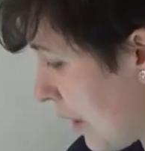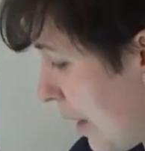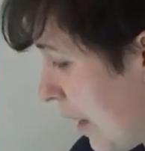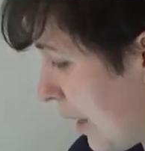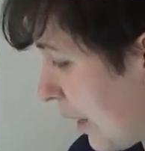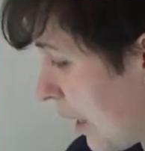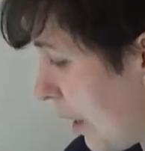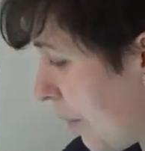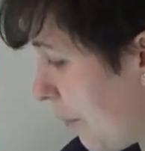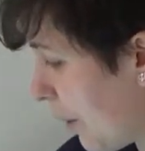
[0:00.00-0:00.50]

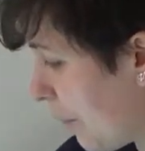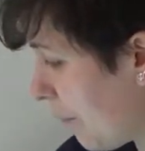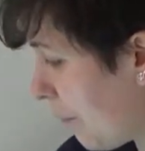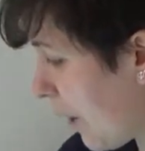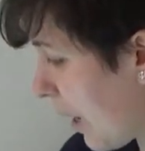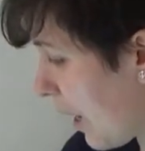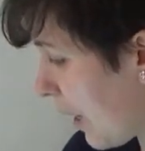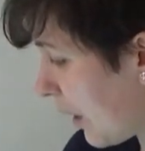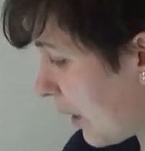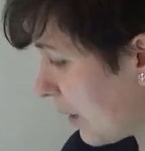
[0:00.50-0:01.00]
Keep in
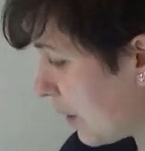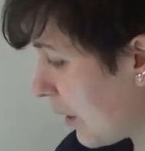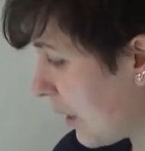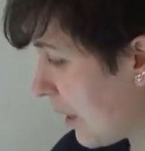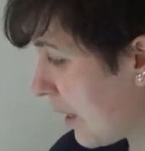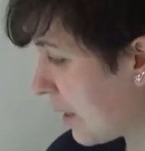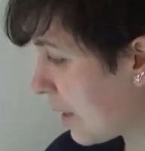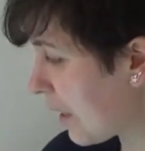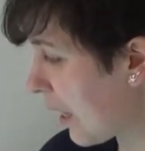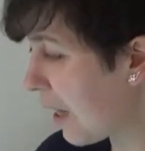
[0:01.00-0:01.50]
mind
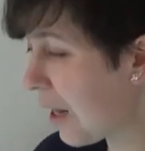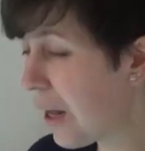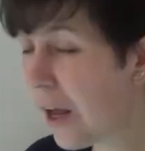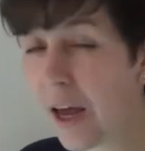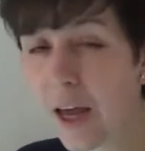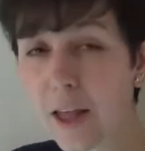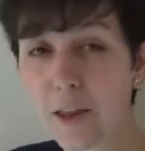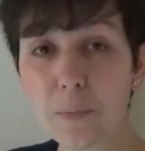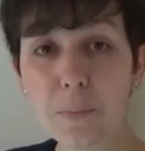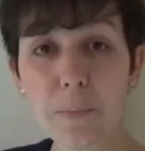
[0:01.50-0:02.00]
that
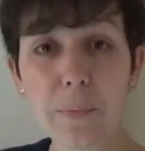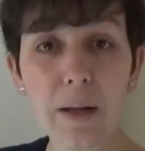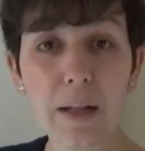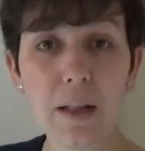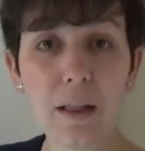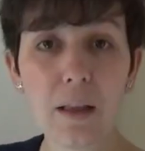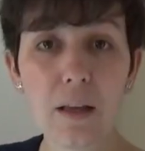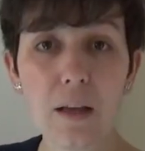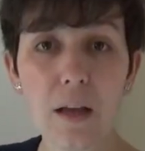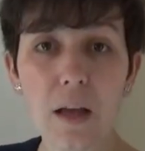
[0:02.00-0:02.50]

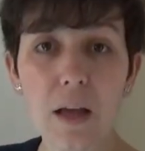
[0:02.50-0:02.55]
helmet